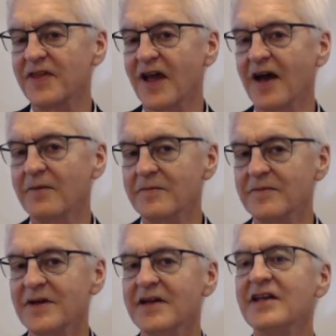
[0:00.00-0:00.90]

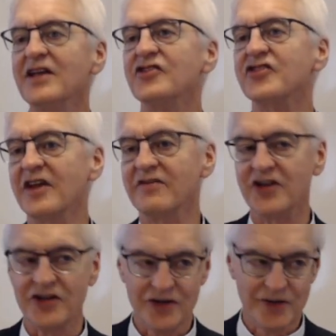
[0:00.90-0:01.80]
them is
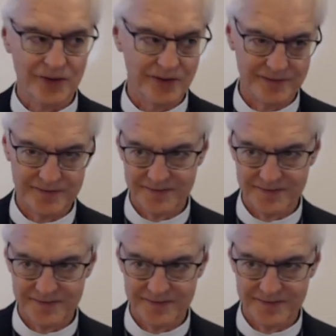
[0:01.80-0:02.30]
given to you.